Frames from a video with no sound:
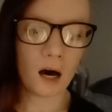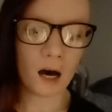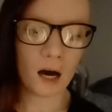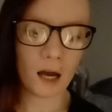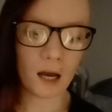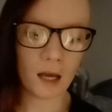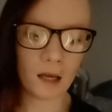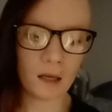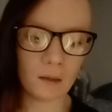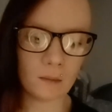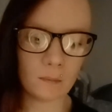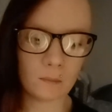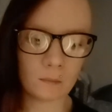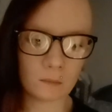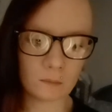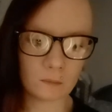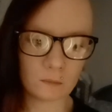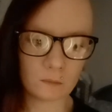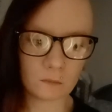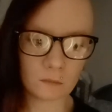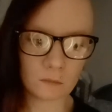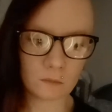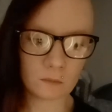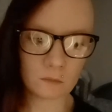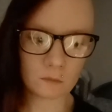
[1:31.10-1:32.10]

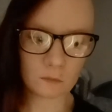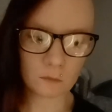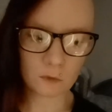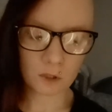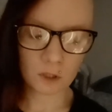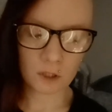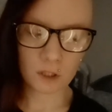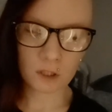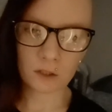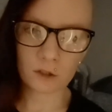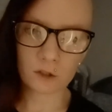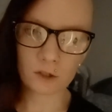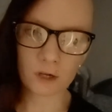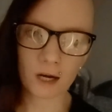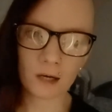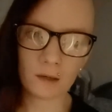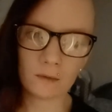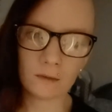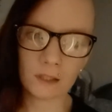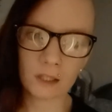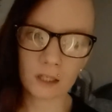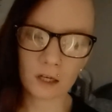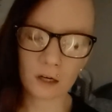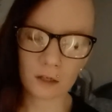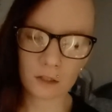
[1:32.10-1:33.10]
I'm gonna try
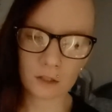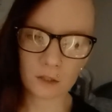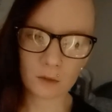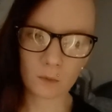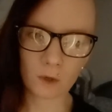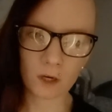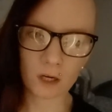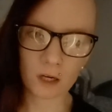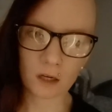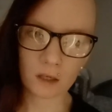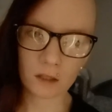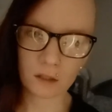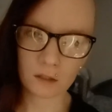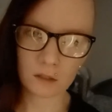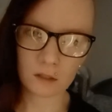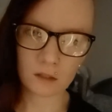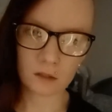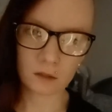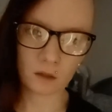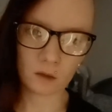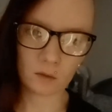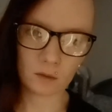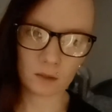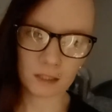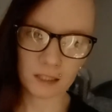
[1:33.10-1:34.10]
really hard to work on
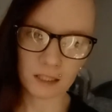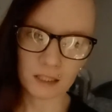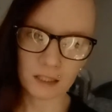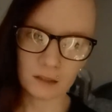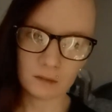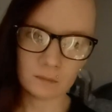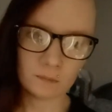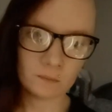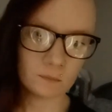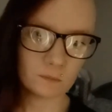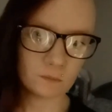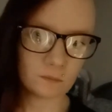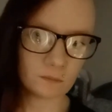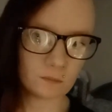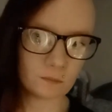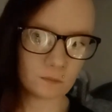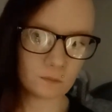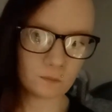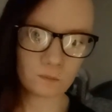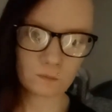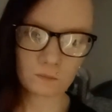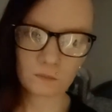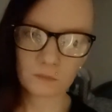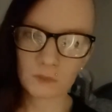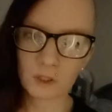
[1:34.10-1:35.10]
slowly
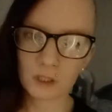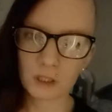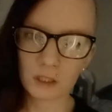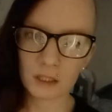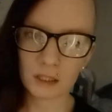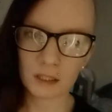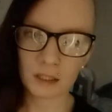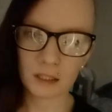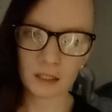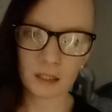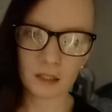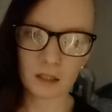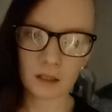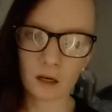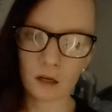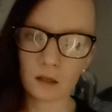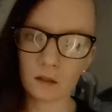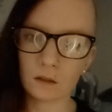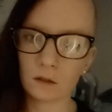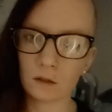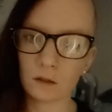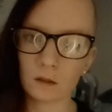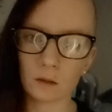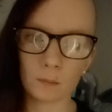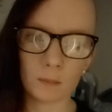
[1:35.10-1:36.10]
eating a
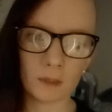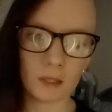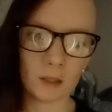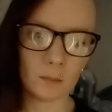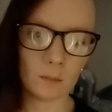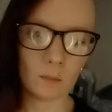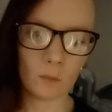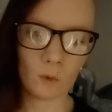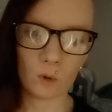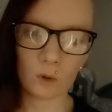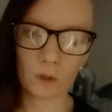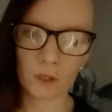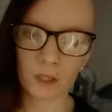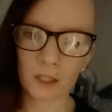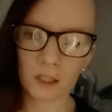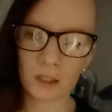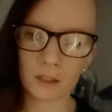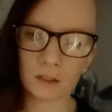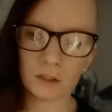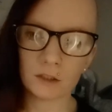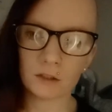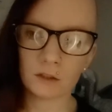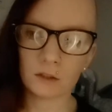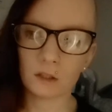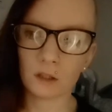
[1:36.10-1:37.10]
little bit more.
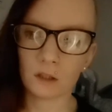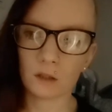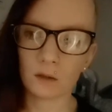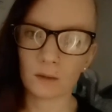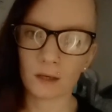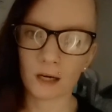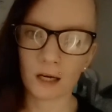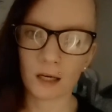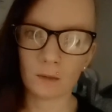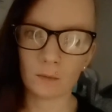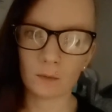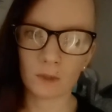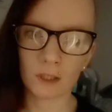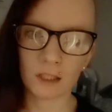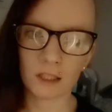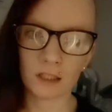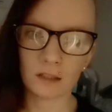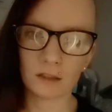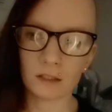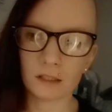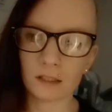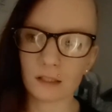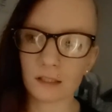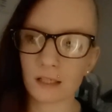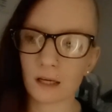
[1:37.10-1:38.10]
You know, I wanna
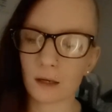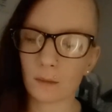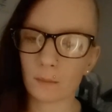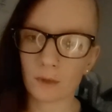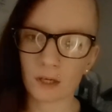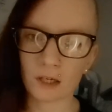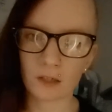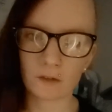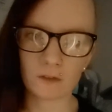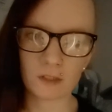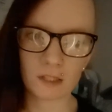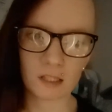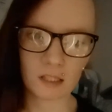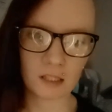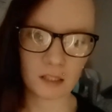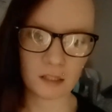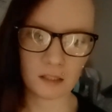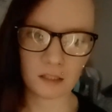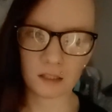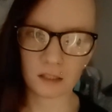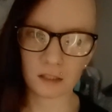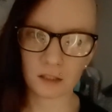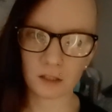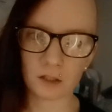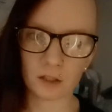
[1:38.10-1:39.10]
at least have breakfast
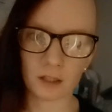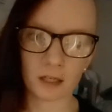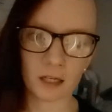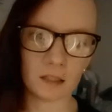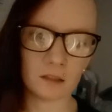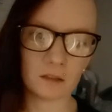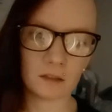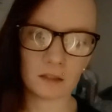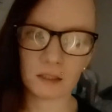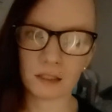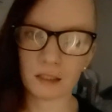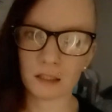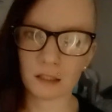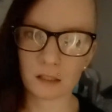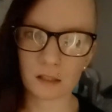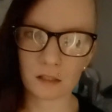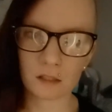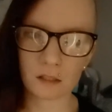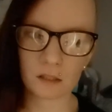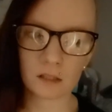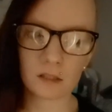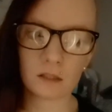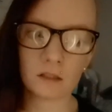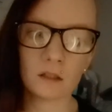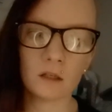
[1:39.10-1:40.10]
and dinner at
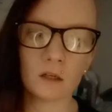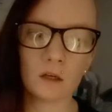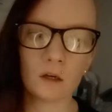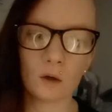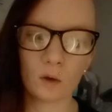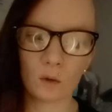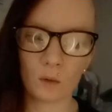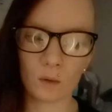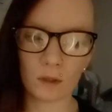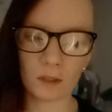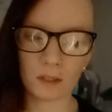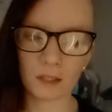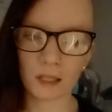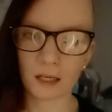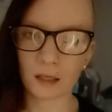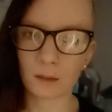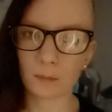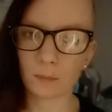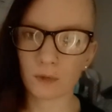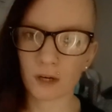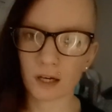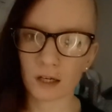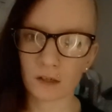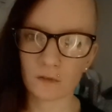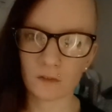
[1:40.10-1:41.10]
least, or like
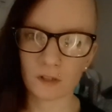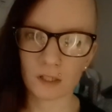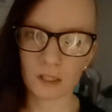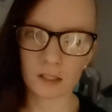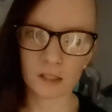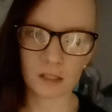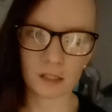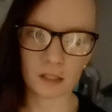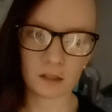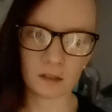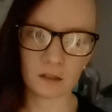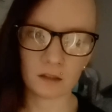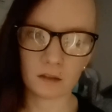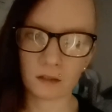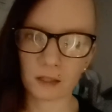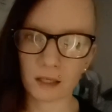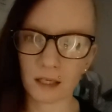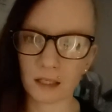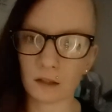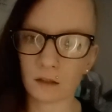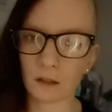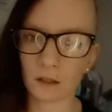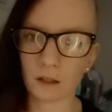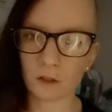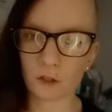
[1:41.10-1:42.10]
breakfast and a
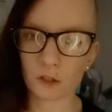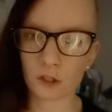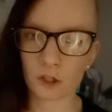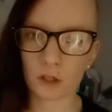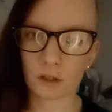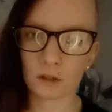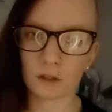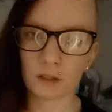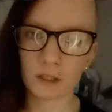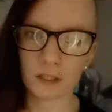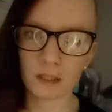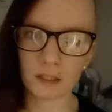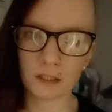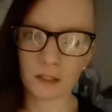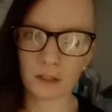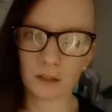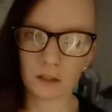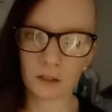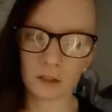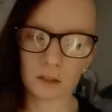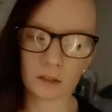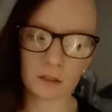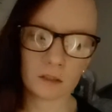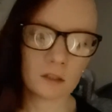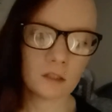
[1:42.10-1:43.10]
late lunch, early
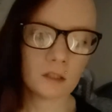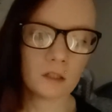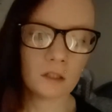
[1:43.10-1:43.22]
dinner.